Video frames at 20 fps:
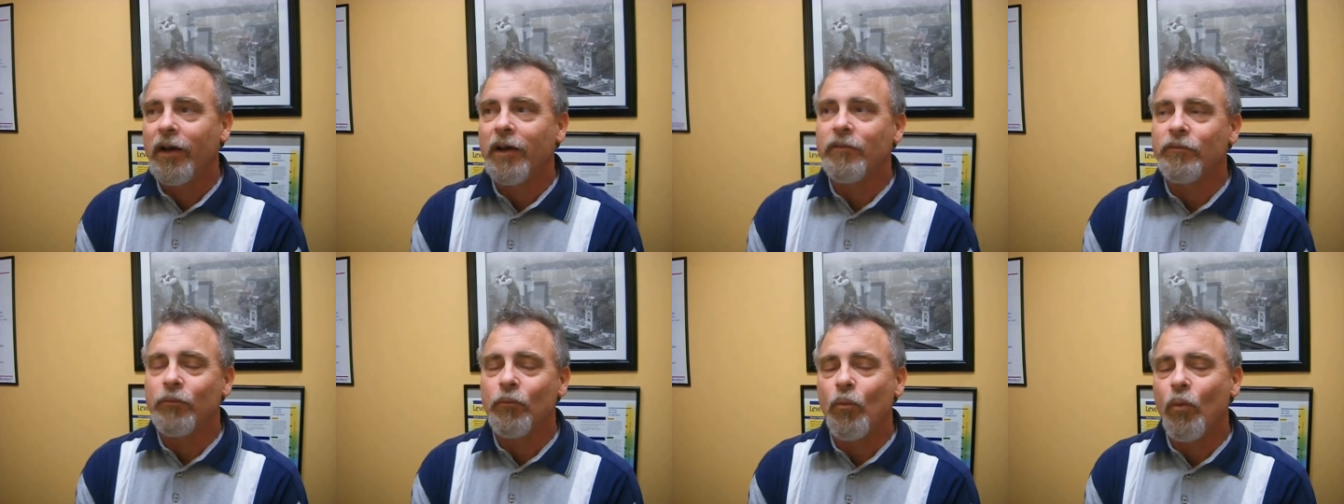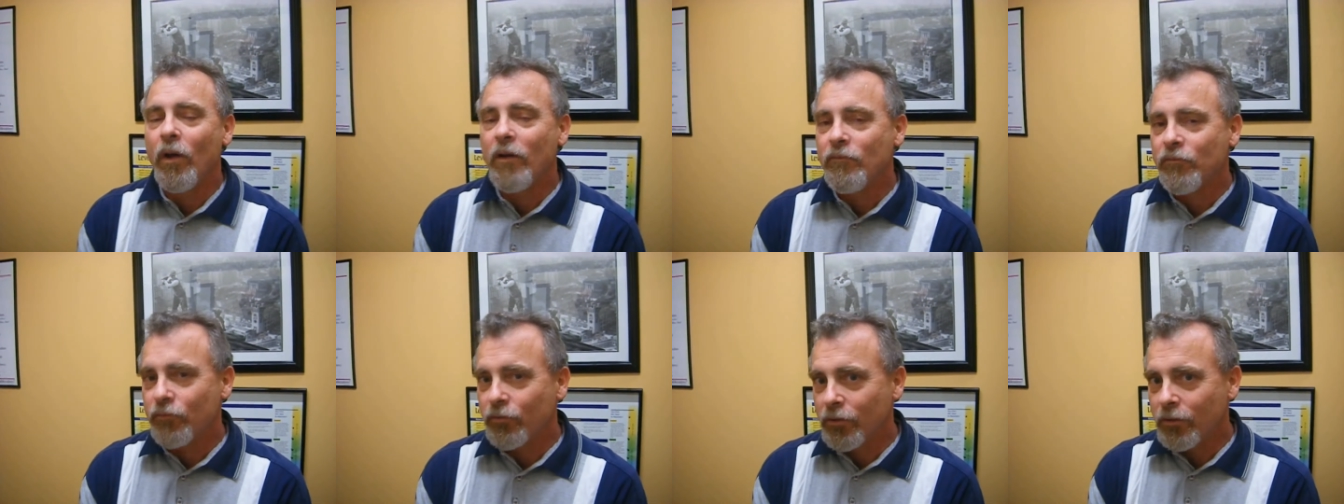I
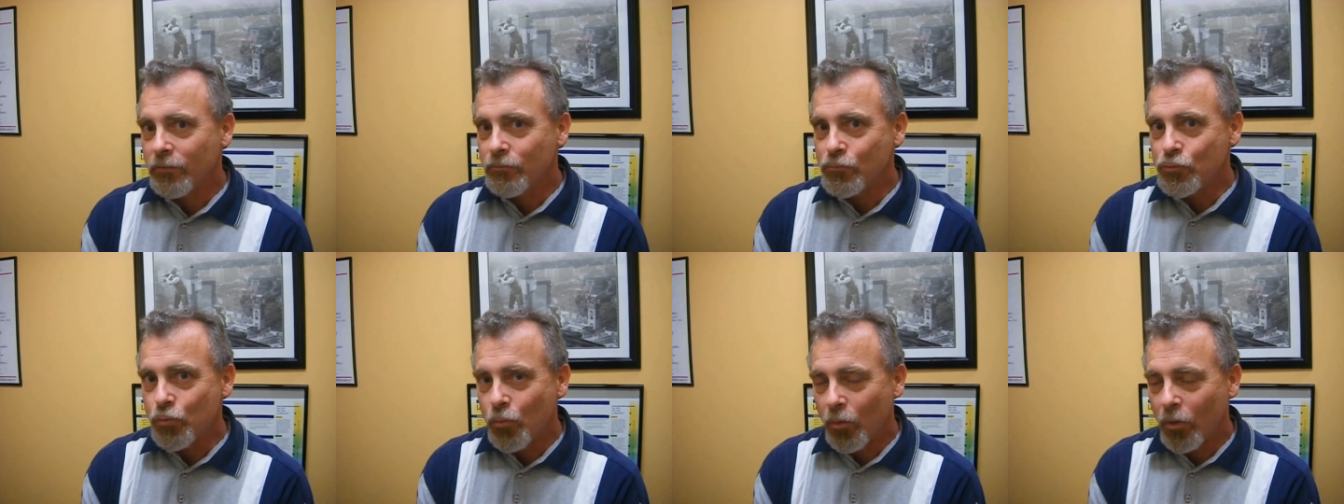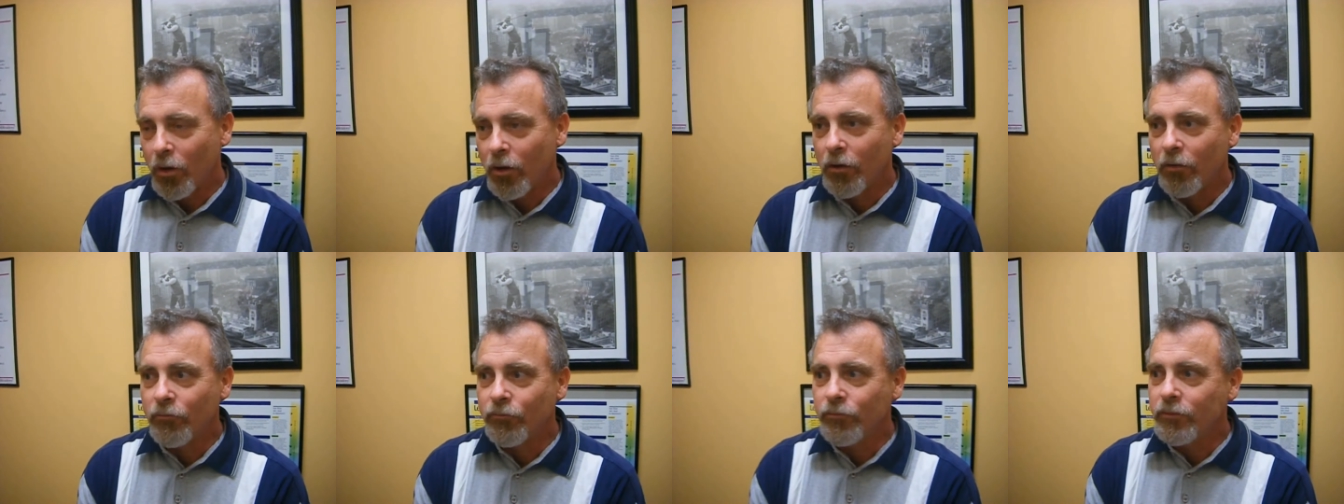went from
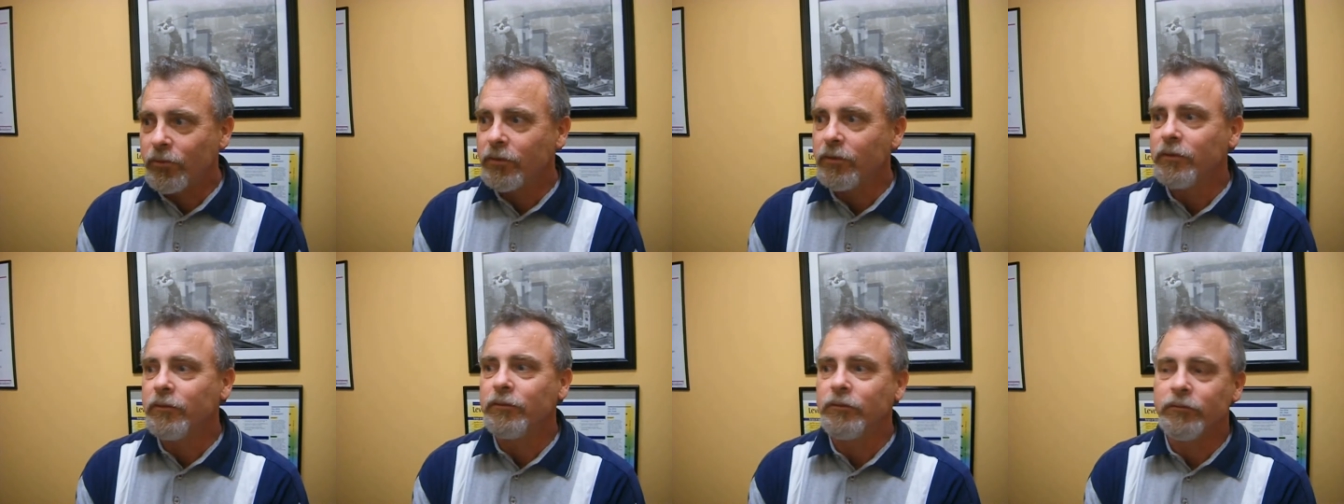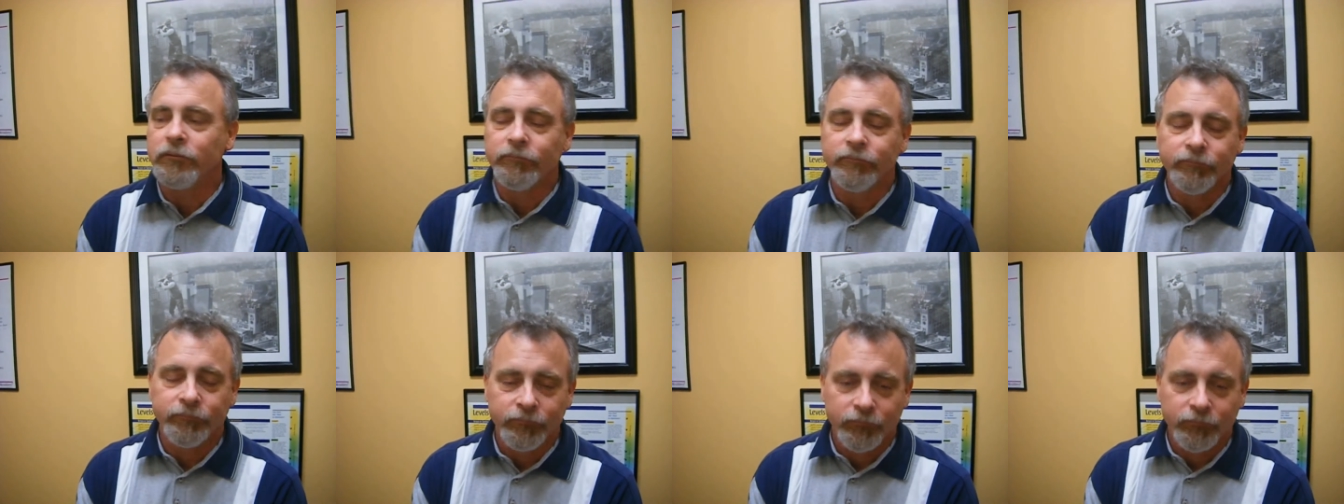12 to